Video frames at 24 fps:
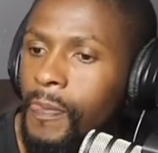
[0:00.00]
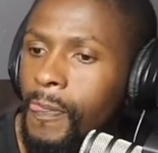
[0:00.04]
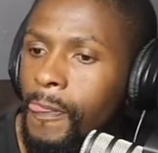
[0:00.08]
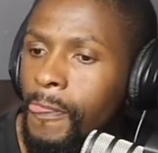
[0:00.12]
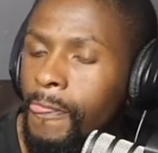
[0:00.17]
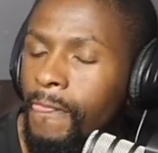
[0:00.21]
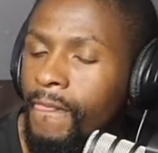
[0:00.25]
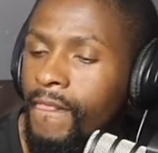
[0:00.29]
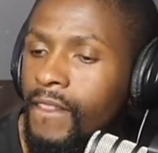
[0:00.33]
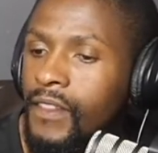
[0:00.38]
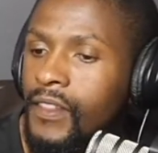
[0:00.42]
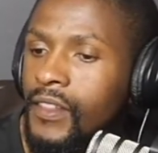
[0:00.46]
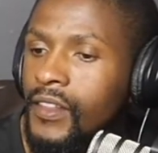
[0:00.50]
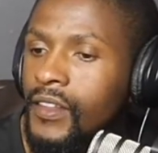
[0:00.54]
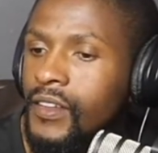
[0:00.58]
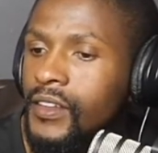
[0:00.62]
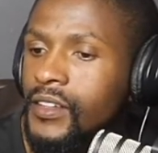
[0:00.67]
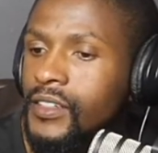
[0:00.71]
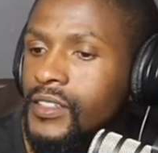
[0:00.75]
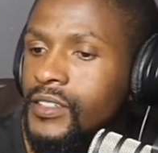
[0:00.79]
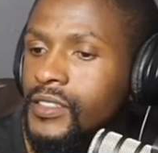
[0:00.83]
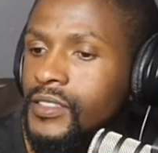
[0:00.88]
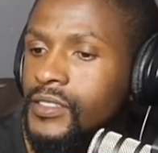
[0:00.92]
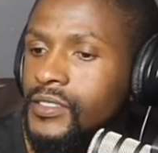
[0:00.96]

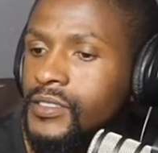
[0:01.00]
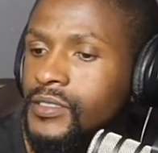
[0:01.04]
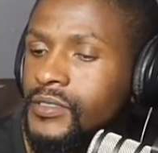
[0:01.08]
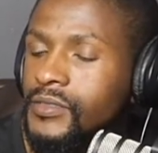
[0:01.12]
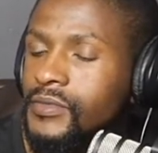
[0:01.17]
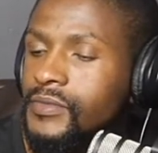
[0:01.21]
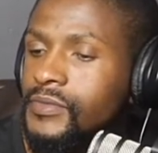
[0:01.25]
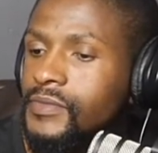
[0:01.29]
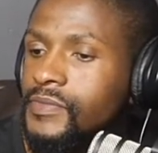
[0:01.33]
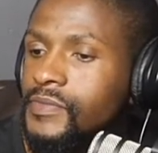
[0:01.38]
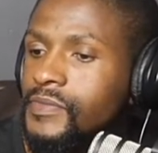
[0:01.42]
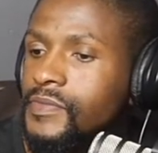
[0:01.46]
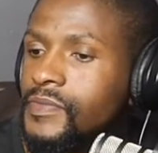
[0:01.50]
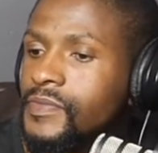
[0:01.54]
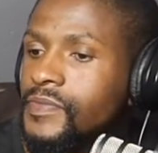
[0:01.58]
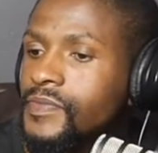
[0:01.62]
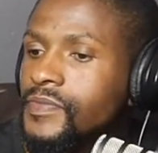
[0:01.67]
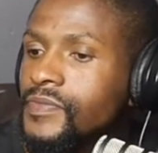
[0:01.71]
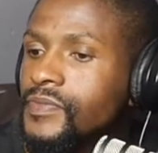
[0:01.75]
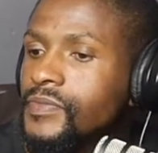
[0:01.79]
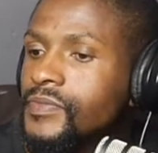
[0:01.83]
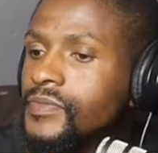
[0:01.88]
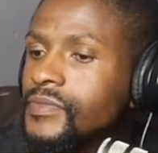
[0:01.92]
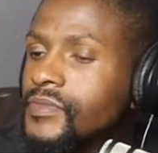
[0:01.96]

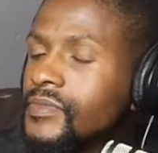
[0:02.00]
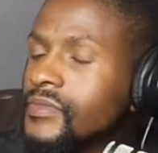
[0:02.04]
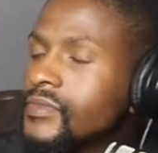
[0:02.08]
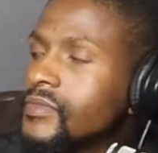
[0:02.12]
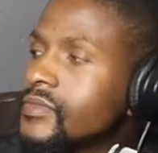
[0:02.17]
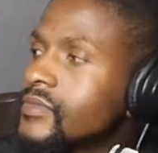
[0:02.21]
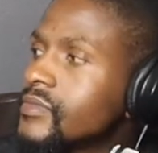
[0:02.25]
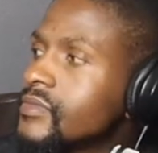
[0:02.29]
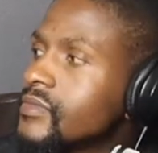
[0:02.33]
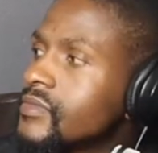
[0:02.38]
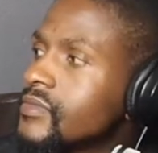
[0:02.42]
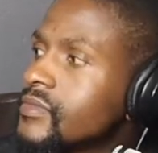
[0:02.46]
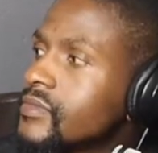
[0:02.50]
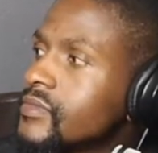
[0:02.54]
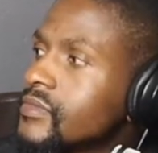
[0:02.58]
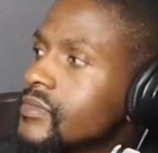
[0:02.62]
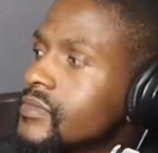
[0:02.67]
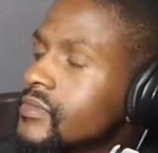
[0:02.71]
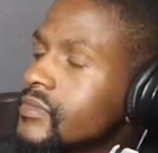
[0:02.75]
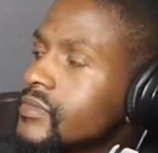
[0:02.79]
(silent)